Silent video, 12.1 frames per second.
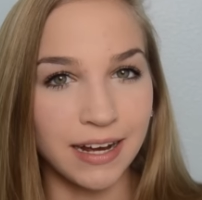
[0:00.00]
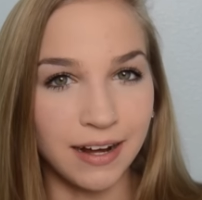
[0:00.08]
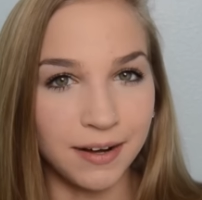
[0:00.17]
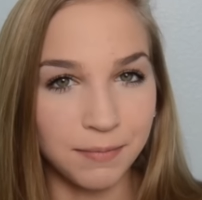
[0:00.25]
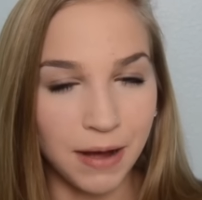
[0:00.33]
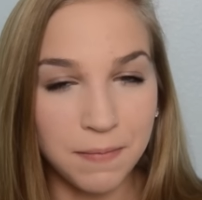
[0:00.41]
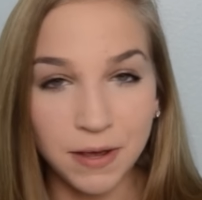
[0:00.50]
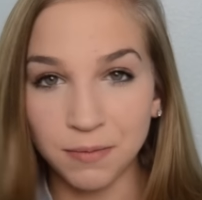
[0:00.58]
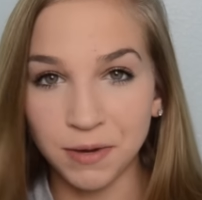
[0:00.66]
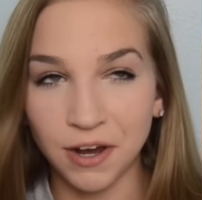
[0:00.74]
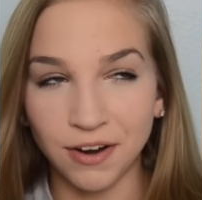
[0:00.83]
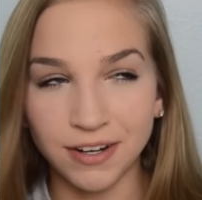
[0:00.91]
I'm
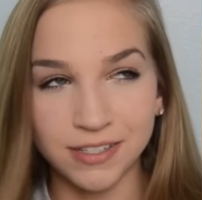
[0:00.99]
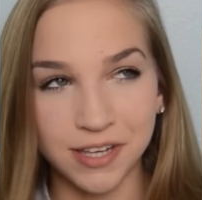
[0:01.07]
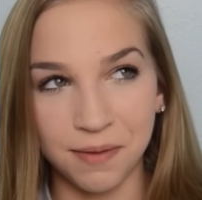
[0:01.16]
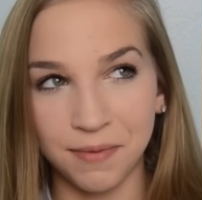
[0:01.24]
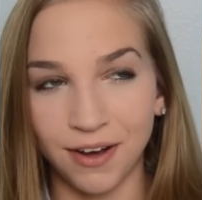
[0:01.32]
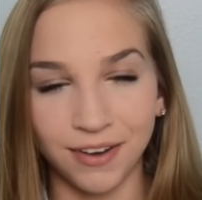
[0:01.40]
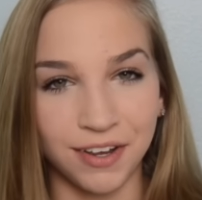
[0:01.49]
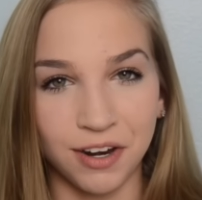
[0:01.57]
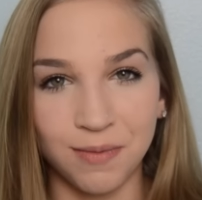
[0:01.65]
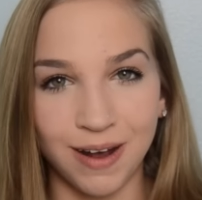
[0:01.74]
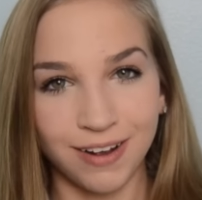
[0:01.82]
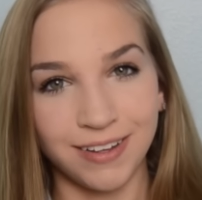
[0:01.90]
gonna be honest, I'm not
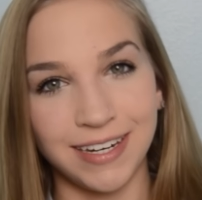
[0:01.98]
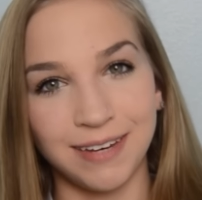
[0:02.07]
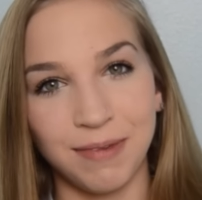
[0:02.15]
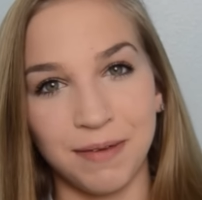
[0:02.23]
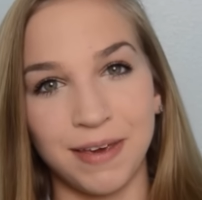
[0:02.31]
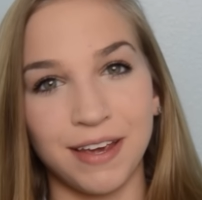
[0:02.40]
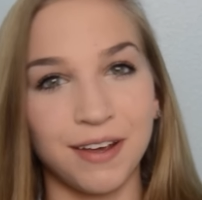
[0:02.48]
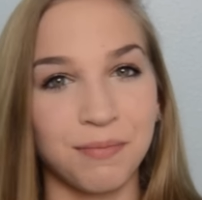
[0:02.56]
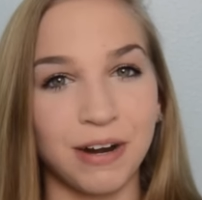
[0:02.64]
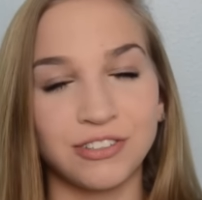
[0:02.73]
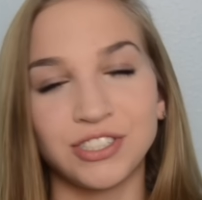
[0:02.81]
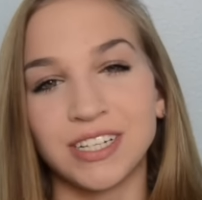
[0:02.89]
good about cleaning my makeup
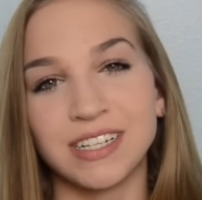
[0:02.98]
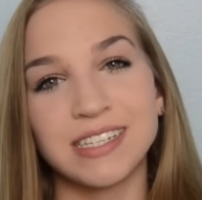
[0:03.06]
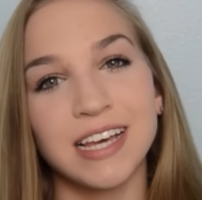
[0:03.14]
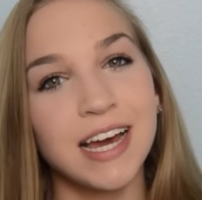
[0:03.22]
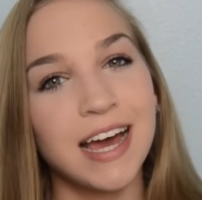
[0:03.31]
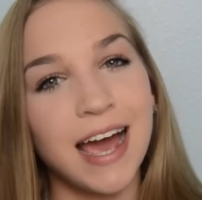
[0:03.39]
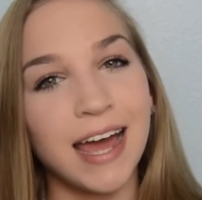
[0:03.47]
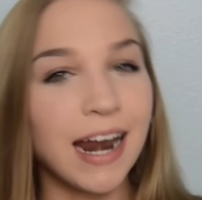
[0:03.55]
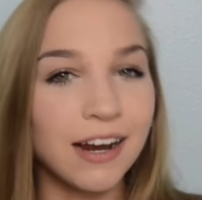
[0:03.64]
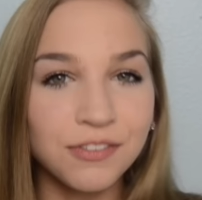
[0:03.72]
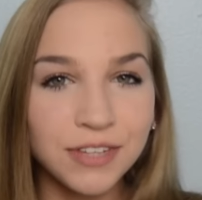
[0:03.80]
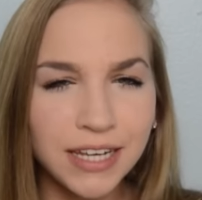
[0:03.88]
brushes, and
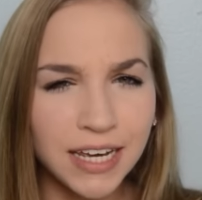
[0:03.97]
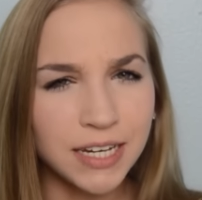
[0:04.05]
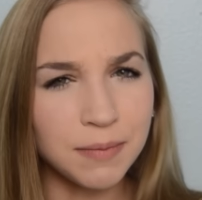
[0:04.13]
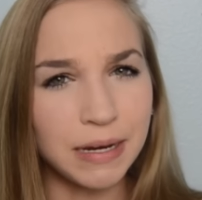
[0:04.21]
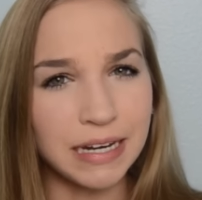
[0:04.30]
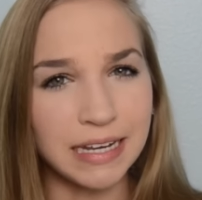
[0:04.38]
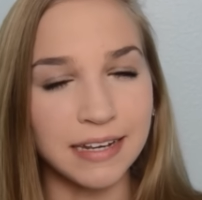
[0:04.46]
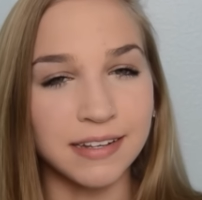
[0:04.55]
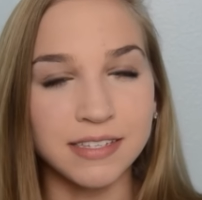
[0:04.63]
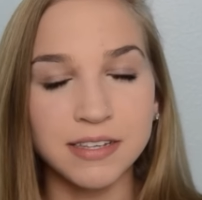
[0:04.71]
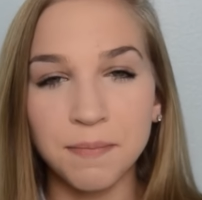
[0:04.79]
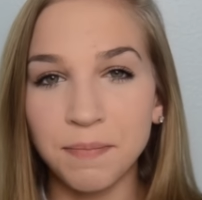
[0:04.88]
I don't think anybody
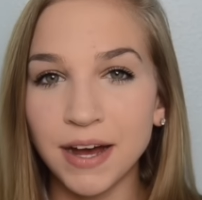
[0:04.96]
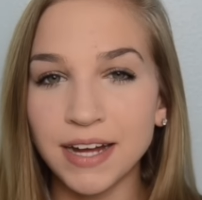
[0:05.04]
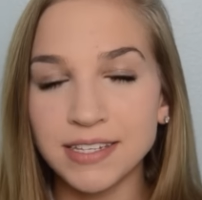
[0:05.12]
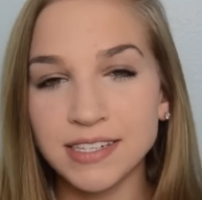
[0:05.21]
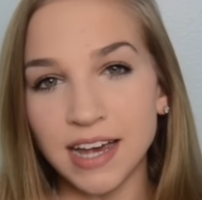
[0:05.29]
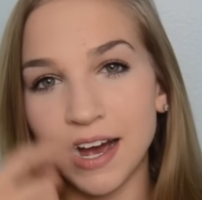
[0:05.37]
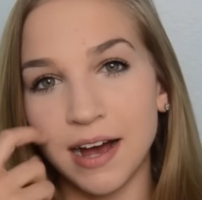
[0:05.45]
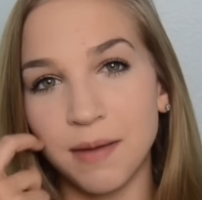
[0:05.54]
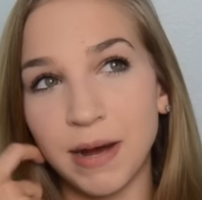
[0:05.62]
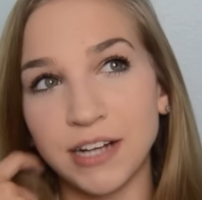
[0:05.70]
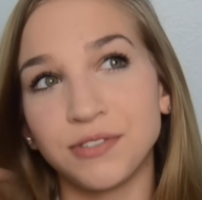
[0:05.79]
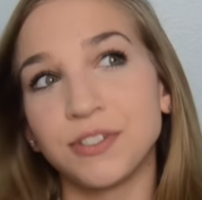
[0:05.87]
is, but
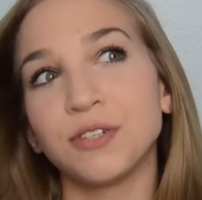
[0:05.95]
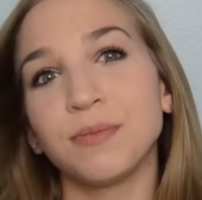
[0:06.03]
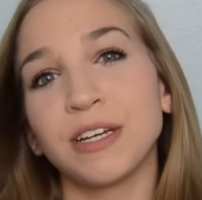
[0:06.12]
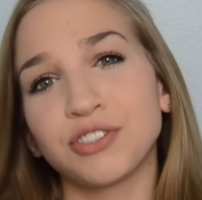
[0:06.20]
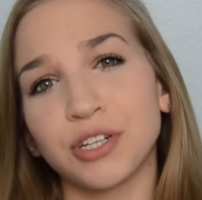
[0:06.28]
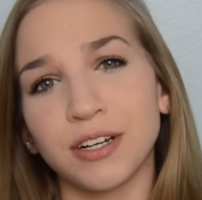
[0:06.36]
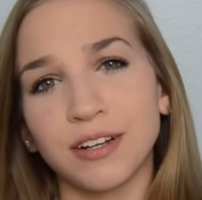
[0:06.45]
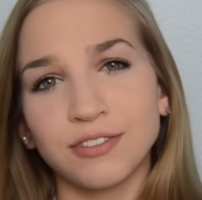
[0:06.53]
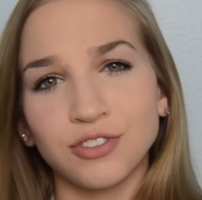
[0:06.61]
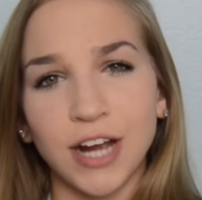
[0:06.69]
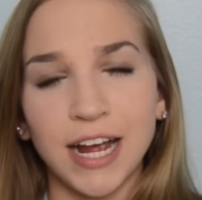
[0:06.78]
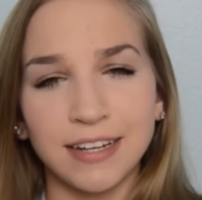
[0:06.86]
I do make sure to
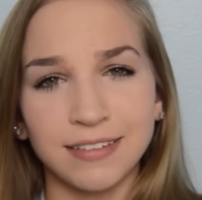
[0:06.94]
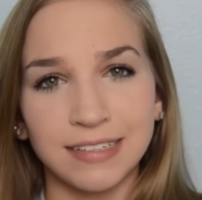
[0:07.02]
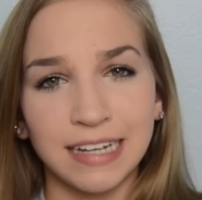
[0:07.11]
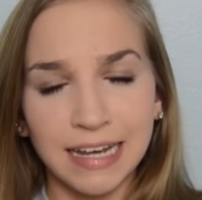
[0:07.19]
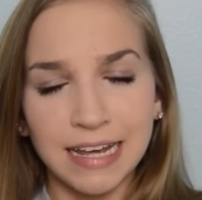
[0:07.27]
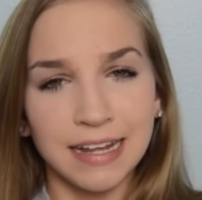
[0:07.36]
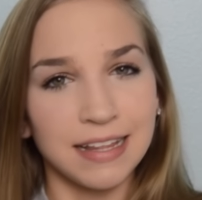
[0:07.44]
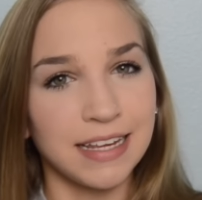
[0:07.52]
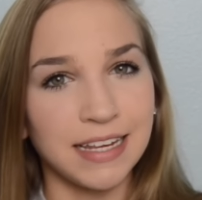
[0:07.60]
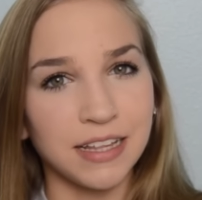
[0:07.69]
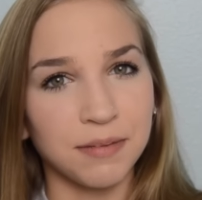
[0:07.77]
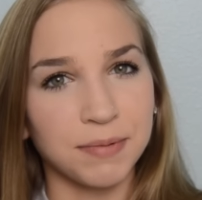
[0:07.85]
try and
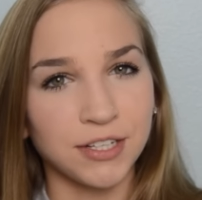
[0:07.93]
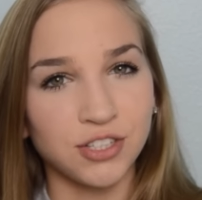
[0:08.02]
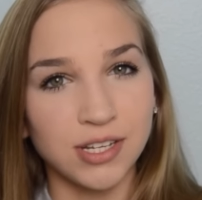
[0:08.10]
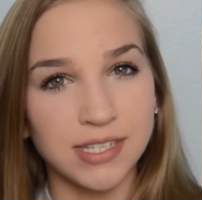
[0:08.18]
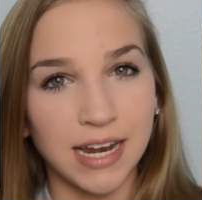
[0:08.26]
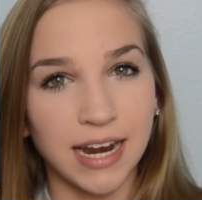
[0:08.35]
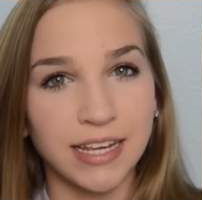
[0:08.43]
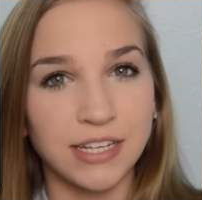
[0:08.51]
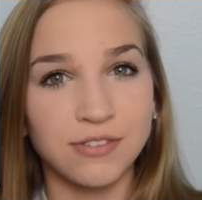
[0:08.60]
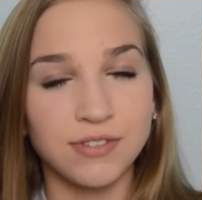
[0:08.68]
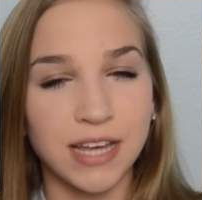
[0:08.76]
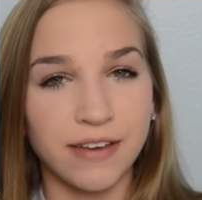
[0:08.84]
clean the brushes that I
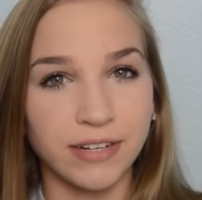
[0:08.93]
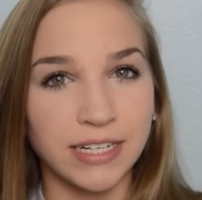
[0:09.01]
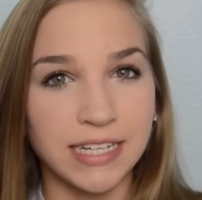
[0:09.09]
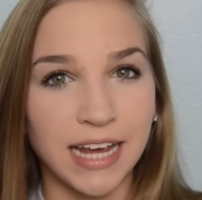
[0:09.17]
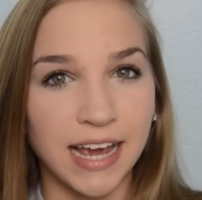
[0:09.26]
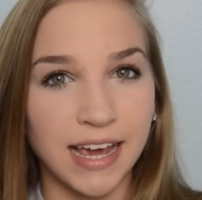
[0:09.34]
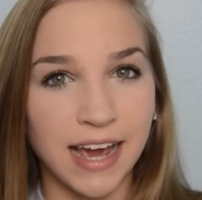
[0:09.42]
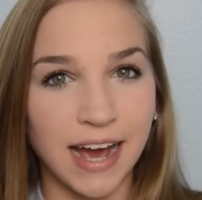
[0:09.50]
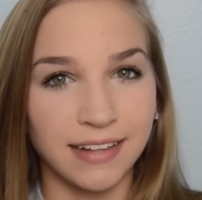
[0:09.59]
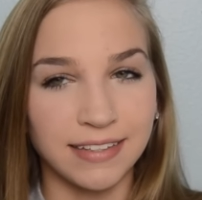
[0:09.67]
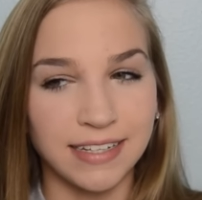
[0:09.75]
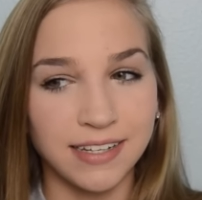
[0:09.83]
use every day
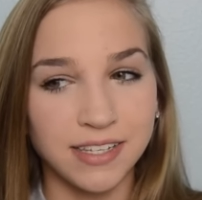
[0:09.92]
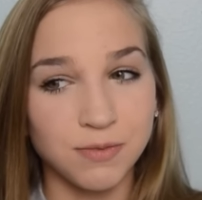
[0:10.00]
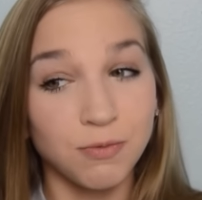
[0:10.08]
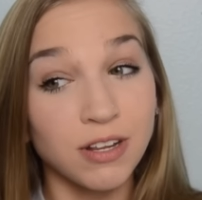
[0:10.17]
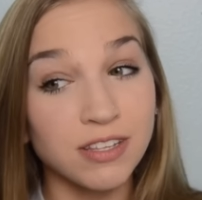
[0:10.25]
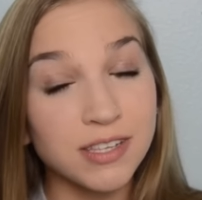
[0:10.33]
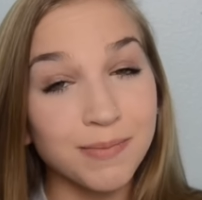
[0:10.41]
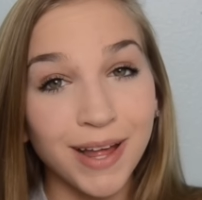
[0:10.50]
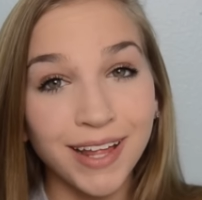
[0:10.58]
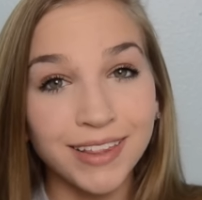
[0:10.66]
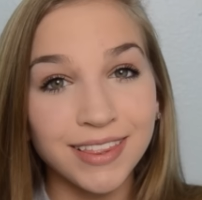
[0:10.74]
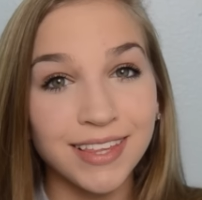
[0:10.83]
at least once a
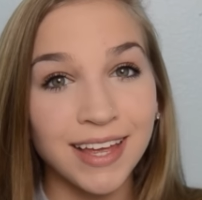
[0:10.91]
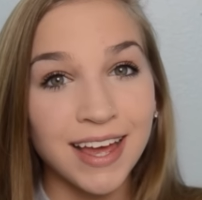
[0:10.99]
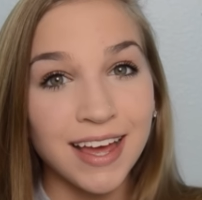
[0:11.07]
month.